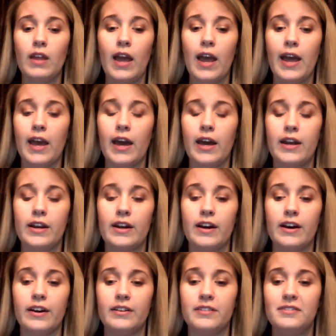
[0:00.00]

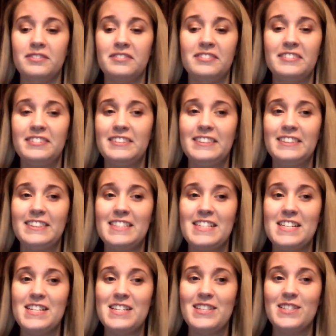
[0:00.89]
And
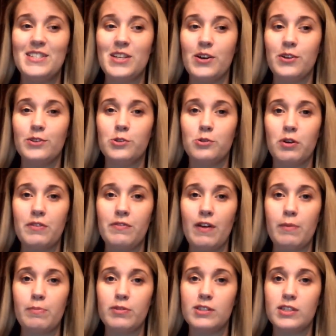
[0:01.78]
so
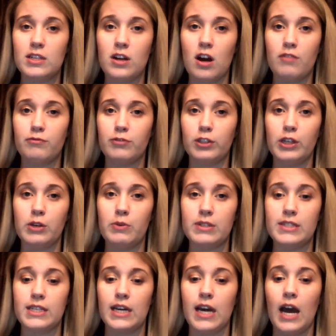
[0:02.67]
25% off really
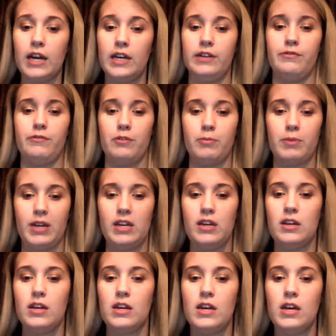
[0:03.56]
wasn't cutting it for me.